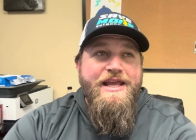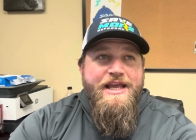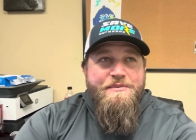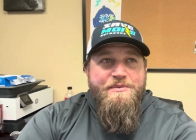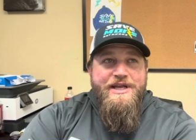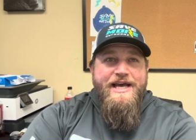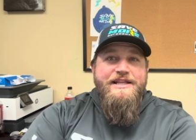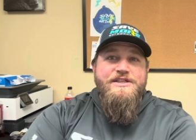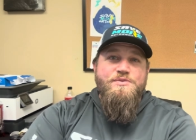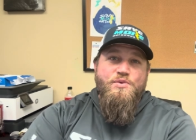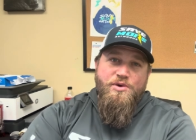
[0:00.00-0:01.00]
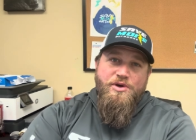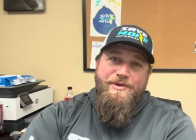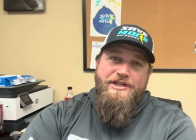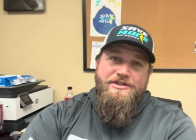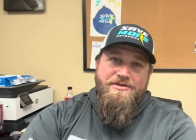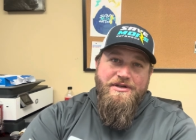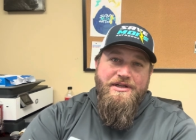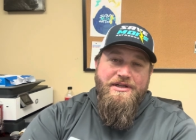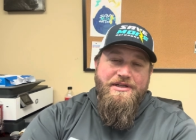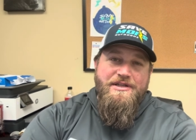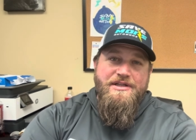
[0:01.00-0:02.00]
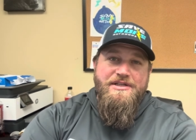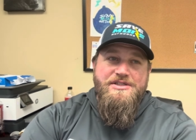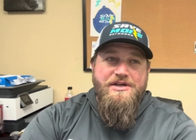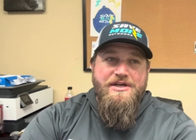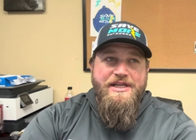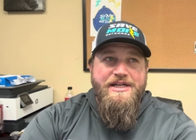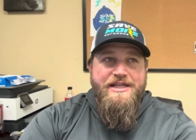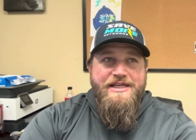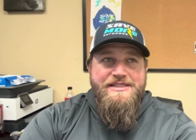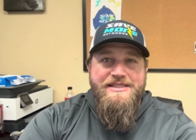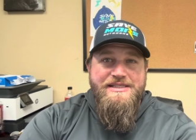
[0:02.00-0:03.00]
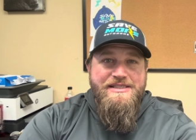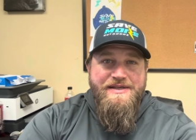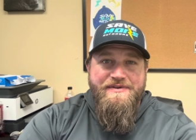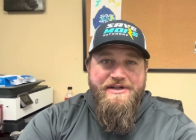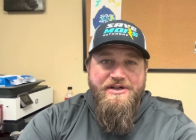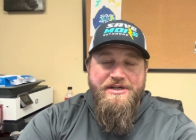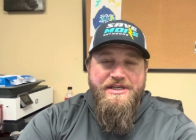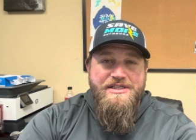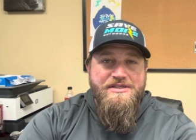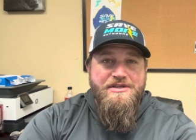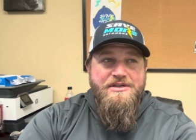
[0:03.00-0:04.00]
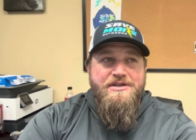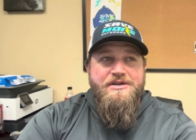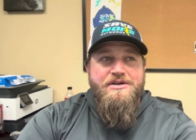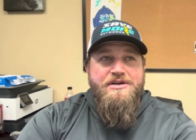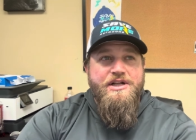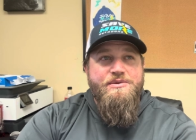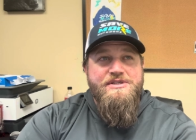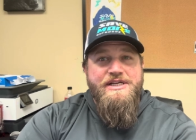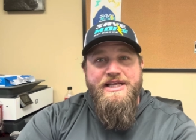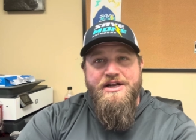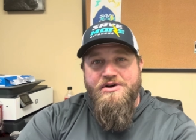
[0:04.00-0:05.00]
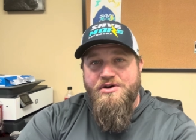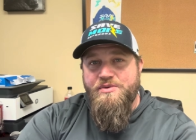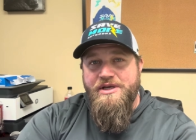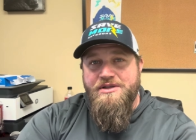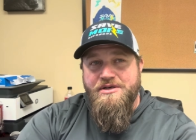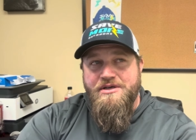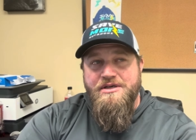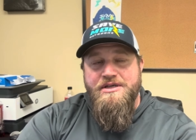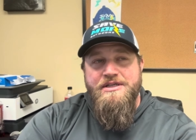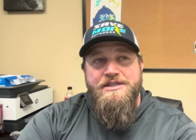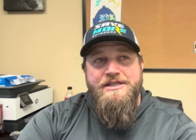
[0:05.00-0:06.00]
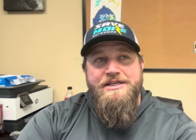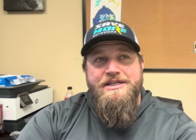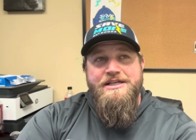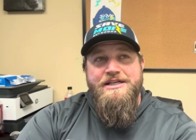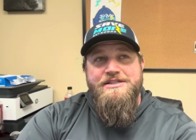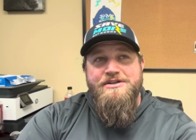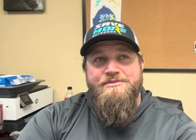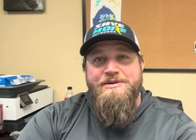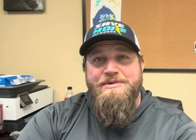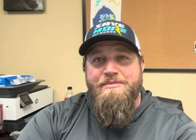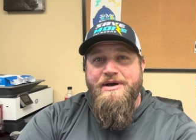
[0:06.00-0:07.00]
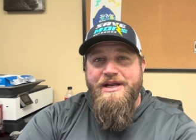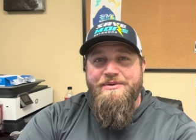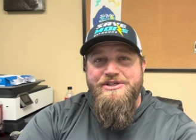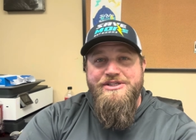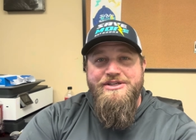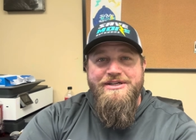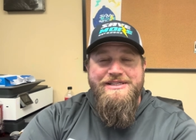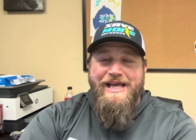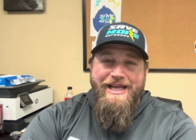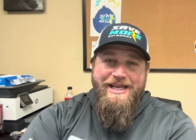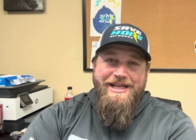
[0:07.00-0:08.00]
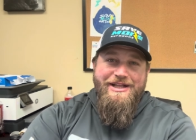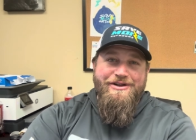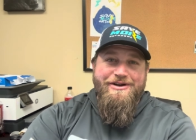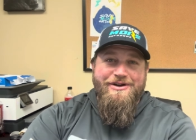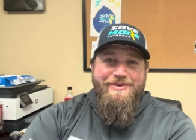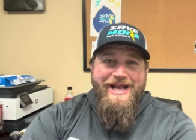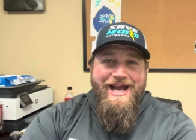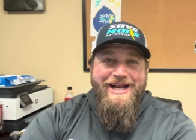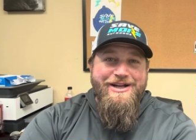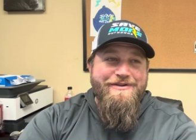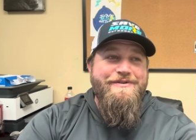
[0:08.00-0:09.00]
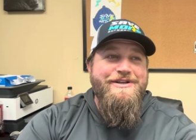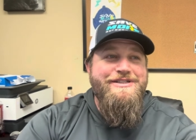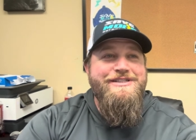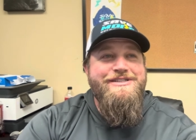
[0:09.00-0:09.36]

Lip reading: And we had this warming trend, and it started getting like 60, 70 degrees, and it was like that all week long. And so me and my buddy, we just couldn't take it any longer. We had to go fishing.